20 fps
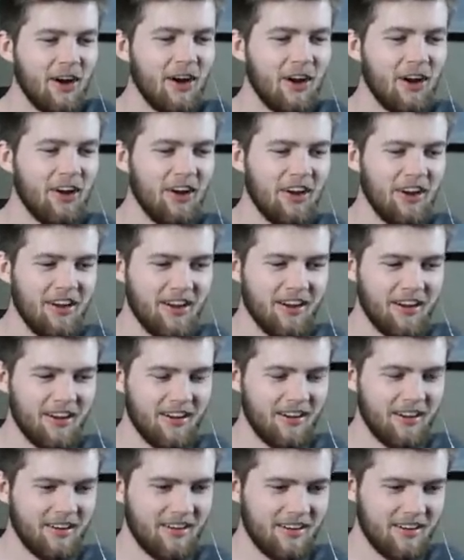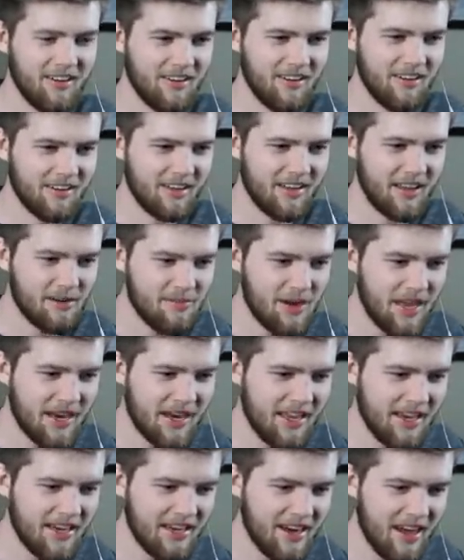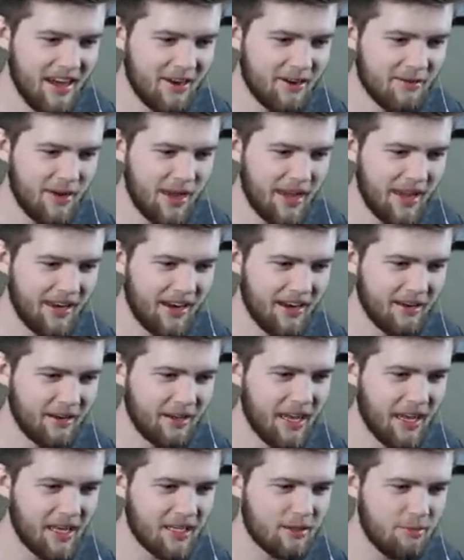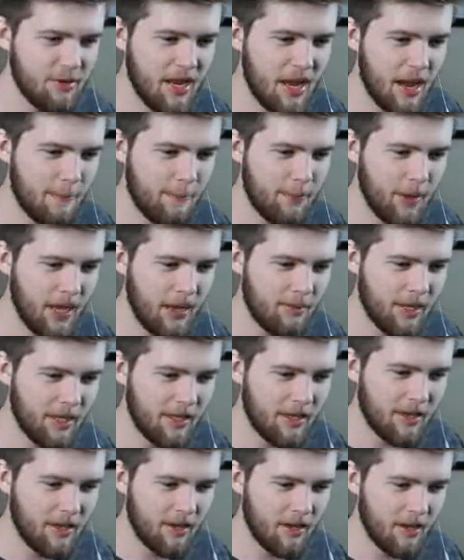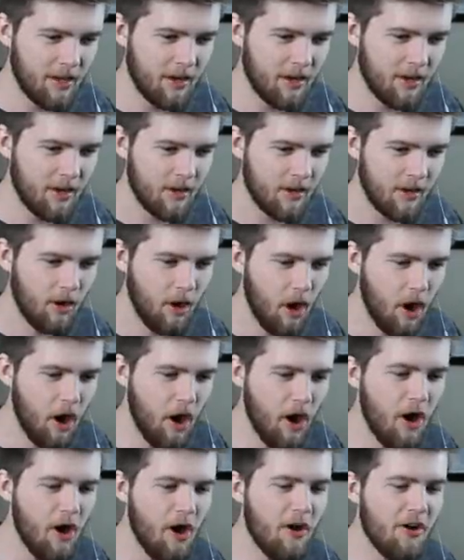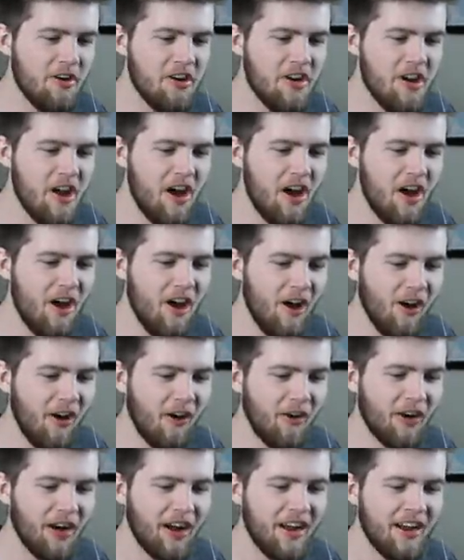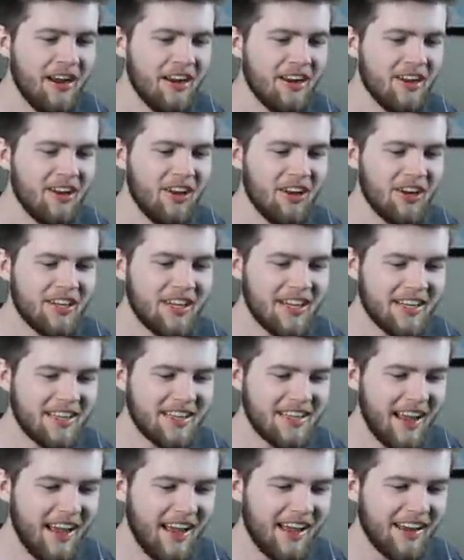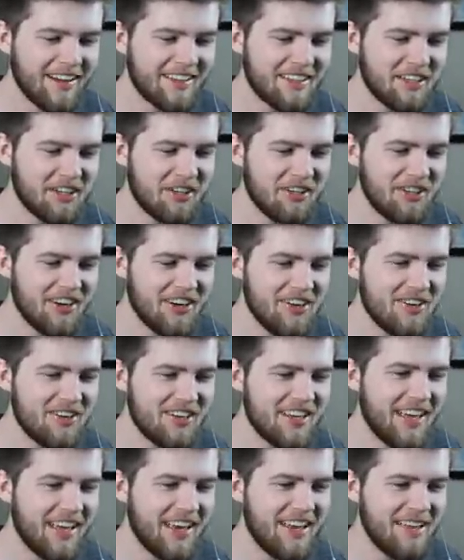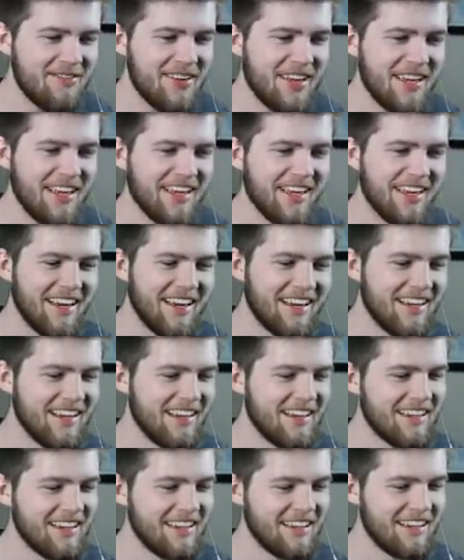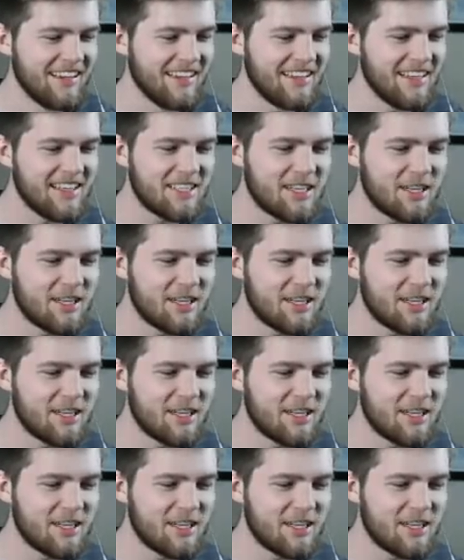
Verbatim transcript: Huh! Come on, Hidden Iron Man. Catch me up, baby. Oh, no! Look at that, dude. Are you kidding me? Sure.